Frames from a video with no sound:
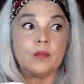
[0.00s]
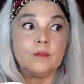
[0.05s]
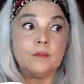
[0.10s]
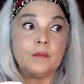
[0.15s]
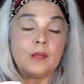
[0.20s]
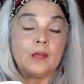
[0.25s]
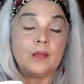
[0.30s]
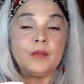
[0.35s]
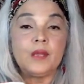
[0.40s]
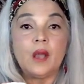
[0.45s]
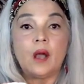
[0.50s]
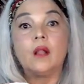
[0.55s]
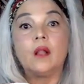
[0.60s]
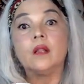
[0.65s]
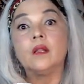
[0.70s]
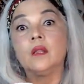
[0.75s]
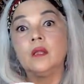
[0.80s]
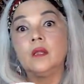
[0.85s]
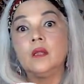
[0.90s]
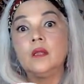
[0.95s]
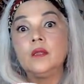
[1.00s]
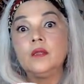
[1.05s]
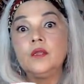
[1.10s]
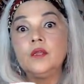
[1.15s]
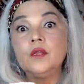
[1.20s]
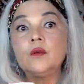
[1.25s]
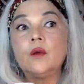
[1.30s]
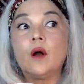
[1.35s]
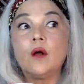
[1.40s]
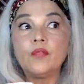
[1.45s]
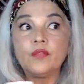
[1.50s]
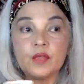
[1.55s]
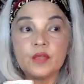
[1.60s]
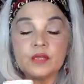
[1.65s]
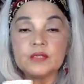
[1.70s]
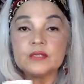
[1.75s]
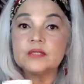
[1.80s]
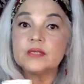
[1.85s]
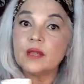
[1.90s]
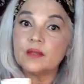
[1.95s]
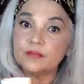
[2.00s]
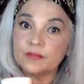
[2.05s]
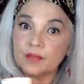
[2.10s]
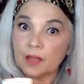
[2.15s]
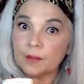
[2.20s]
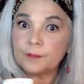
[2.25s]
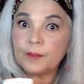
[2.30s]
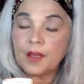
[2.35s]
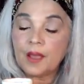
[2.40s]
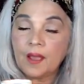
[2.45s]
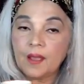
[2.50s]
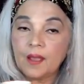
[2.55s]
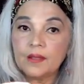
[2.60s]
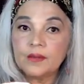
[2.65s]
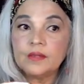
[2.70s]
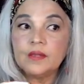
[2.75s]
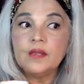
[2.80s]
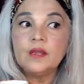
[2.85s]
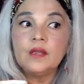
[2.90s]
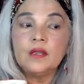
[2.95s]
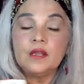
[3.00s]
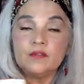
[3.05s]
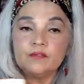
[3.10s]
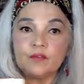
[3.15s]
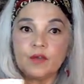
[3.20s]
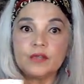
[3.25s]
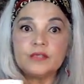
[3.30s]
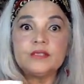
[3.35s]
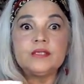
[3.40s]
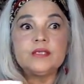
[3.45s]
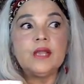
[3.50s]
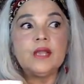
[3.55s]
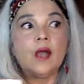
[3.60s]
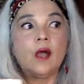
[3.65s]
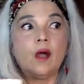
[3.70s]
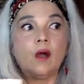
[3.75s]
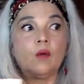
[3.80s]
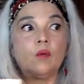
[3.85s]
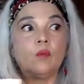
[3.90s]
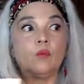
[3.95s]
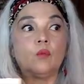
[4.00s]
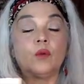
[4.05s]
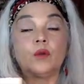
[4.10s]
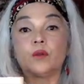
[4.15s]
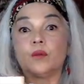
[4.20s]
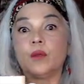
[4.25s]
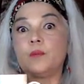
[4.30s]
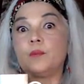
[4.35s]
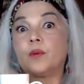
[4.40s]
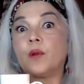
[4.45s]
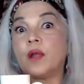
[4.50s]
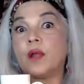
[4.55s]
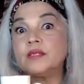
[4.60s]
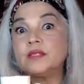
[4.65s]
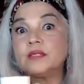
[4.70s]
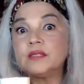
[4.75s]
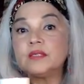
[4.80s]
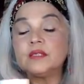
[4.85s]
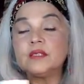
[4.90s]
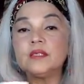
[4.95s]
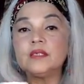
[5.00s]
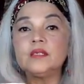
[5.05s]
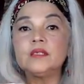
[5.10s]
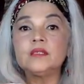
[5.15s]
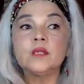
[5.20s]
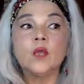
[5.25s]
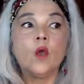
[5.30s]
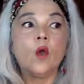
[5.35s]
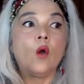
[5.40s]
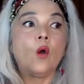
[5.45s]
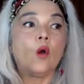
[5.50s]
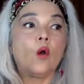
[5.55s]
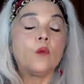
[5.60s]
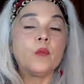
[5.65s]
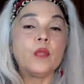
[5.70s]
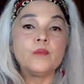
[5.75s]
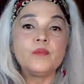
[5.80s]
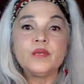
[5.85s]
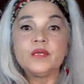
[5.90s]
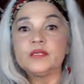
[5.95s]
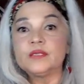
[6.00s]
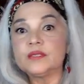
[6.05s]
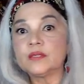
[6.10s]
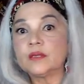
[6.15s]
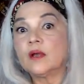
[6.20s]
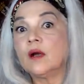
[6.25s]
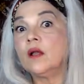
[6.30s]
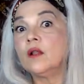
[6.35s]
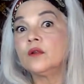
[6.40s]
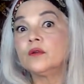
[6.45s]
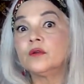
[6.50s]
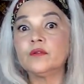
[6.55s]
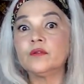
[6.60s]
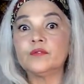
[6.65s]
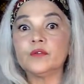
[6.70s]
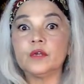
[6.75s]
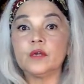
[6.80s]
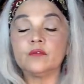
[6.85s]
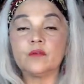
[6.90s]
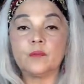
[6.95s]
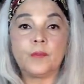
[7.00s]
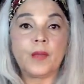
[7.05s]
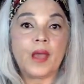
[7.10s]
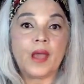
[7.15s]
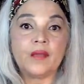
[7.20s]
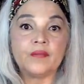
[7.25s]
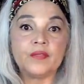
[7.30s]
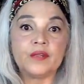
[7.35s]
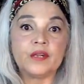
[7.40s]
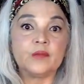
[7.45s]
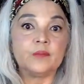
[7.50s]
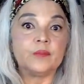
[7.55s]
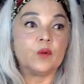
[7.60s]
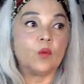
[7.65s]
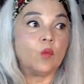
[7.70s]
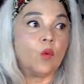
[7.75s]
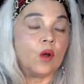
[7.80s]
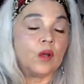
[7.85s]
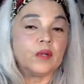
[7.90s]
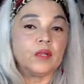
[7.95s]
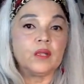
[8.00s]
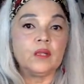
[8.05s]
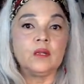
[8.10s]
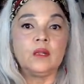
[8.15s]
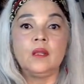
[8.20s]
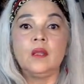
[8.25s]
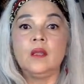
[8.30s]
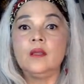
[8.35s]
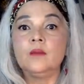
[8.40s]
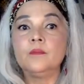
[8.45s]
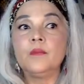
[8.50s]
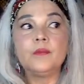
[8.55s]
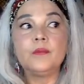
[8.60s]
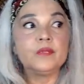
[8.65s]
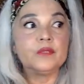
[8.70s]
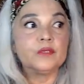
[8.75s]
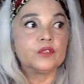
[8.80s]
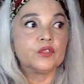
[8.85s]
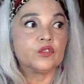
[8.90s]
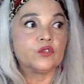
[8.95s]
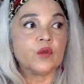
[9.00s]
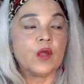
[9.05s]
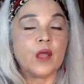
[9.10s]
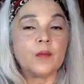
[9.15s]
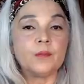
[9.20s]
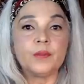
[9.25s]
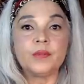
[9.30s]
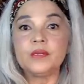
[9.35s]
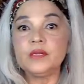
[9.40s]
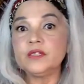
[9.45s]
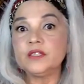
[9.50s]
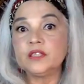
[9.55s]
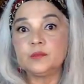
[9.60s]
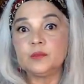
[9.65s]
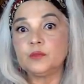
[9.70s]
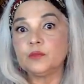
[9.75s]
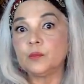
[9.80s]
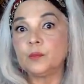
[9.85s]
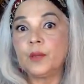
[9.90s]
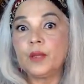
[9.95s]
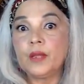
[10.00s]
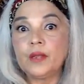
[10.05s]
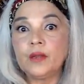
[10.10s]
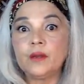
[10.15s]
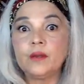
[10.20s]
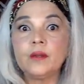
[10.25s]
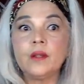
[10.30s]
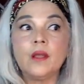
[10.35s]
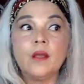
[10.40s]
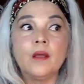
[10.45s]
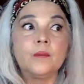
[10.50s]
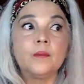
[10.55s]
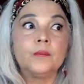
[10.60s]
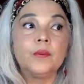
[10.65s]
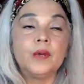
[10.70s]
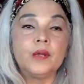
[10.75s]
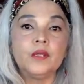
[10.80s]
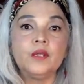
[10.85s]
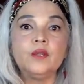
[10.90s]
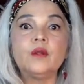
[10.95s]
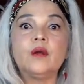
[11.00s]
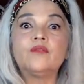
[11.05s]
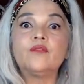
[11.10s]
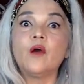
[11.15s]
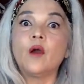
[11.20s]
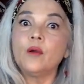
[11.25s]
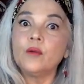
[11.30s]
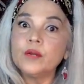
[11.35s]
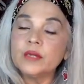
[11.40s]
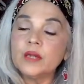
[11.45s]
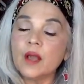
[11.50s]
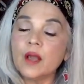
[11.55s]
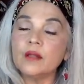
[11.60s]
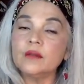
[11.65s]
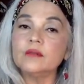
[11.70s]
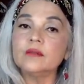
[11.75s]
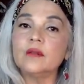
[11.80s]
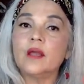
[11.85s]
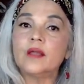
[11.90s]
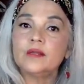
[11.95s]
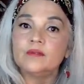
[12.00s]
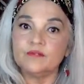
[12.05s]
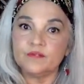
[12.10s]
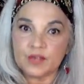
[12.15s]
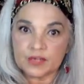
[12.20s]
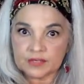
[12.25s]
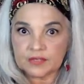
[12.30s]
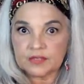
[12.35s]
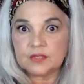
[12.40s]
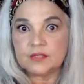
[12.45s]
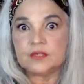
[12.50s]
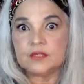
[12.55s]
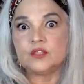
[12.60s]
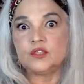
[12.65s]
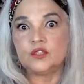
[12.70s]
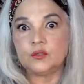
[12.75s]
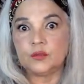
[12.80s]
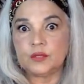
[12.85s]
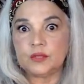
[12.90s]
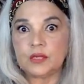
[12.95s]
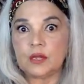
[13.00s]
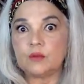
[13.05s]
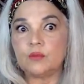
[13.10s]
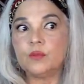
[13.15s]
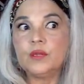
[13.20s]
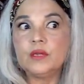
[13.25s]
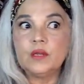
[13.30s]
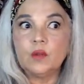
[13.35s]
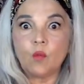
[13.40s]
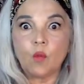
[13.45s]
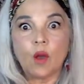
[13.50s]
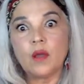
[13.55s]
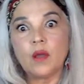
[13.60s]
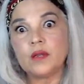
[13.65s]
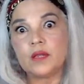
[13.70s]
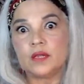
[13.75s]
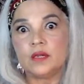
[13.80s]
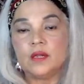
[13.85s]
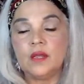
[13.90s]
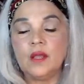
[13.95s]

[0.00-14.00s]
Maybe I'll, you know, I'll think it's not that bad if I see how what a great price it is, or maybe it's the color of a, of a bag that I've been wanting. Maybe the strap needs to be repaired, but you know, I've already gotten like vested into it and I really want it.